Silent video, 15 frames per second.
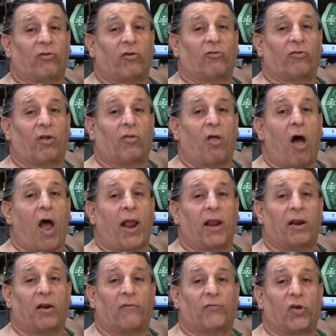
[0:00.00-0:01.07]
is the
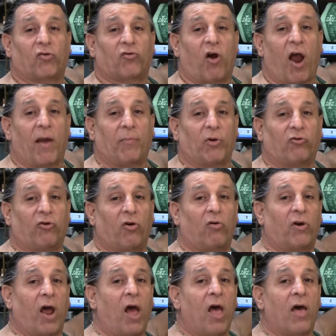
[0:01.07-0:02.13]
Lion of the tribe of
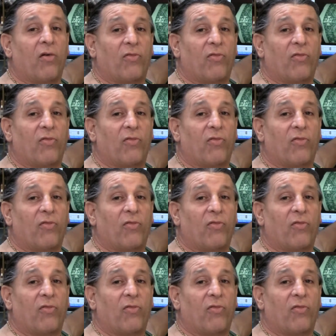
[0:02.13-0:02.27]
Judah.